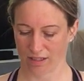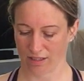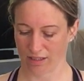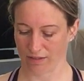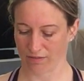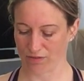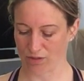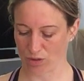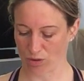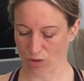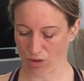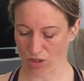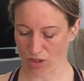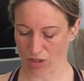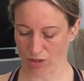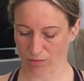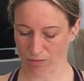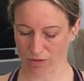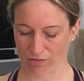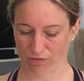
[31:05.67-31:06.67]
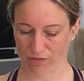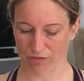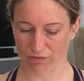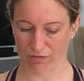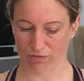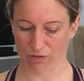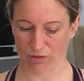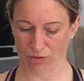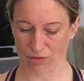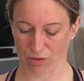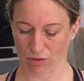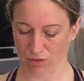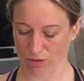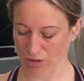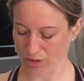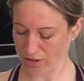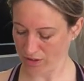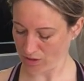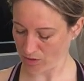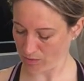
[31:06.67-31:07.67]
Lifting your arms off the floor,
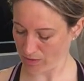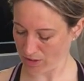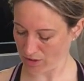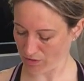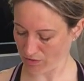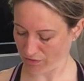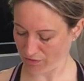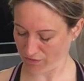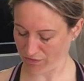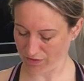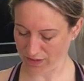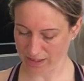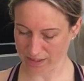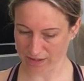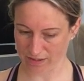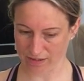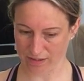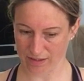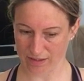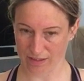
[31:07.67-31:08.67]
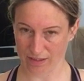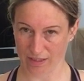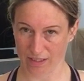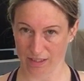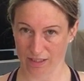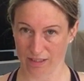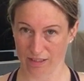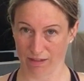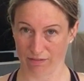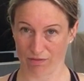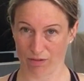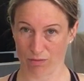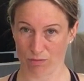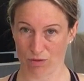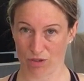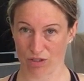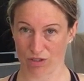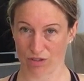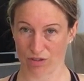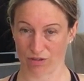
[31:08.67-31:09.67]
squeeze your fists, lift them
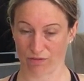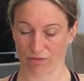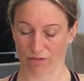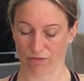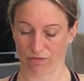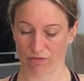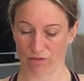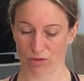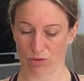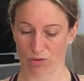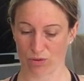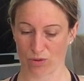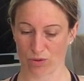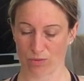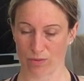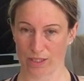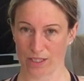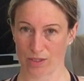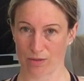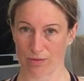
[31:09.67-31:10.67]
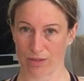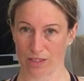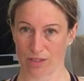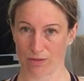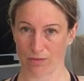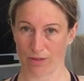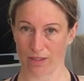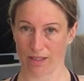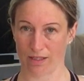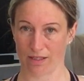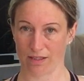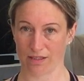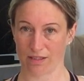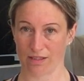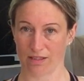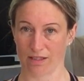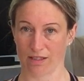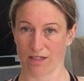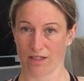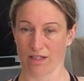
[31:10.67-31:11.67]
just off the floor, squeeze, squeeze, squeeze
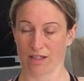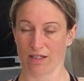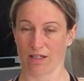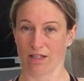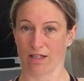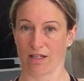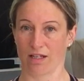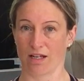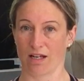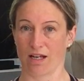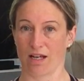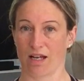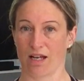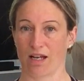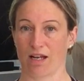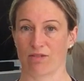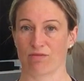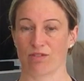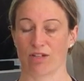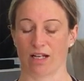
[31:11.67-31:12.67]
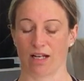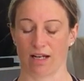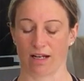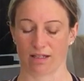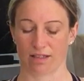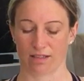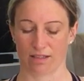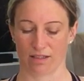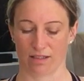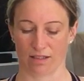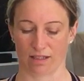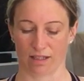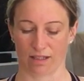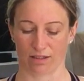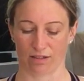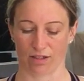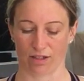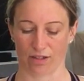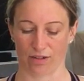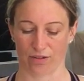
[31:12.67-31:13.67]
and relax and let
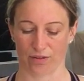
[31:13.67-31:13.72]
go.